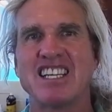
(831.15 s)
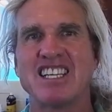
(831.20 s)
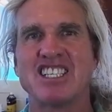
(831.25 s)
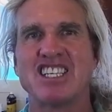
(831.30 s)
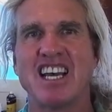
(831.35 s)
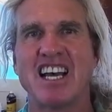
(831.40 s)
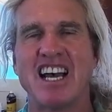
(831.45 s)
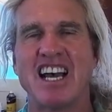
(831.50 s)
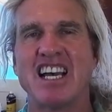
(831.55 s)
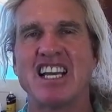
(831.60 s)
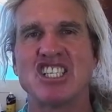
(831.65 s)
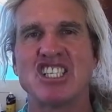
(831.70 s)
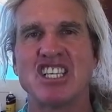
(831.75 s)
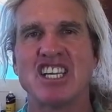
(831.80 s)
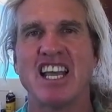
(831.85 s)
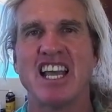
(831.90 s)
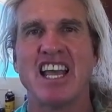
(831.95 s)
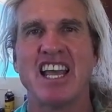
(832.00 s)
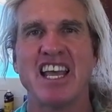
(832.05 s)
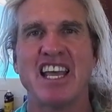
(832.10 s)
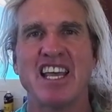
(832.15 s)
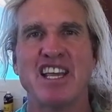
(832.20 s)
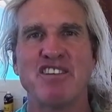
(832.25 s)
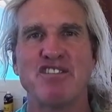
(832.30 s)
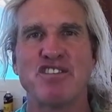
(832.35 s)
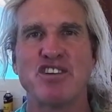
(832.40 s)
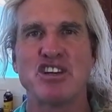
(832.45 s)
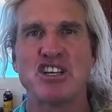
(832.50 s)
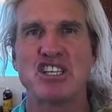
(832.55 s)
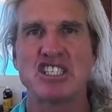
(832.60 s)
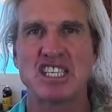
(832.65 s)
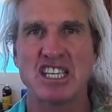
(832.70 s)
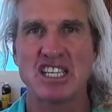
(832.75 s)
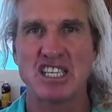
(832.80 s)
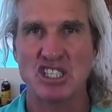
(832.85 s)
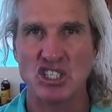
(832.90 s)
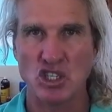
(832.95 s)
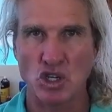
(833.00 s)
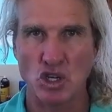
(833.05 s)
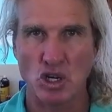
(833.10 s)
charge headfirst
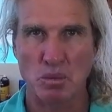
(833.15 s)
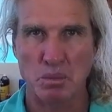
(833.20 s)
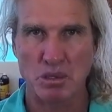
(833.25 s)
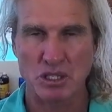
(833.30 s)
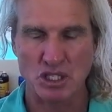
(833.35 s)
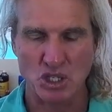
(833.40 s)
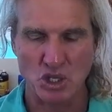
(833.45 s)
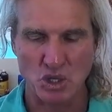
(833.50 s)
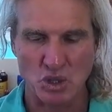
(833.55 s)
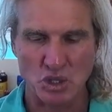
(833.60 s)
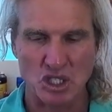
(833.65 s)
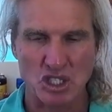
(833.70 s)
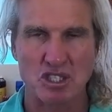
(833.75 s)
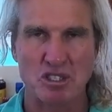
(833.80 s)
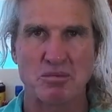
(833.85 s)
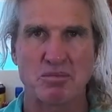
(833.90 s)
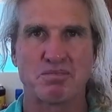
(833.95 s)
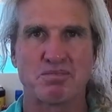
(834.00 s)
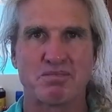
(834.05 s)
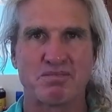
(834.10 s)
into your pursuits.